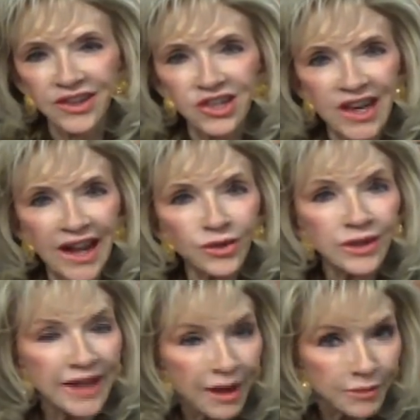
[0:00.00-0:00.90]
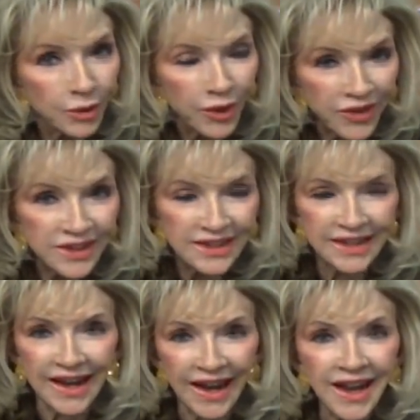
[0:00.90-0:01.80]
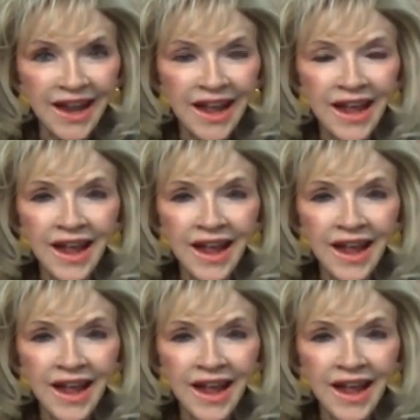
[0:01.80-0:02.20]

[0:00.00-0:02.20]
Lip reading: that Jack will not be with us today.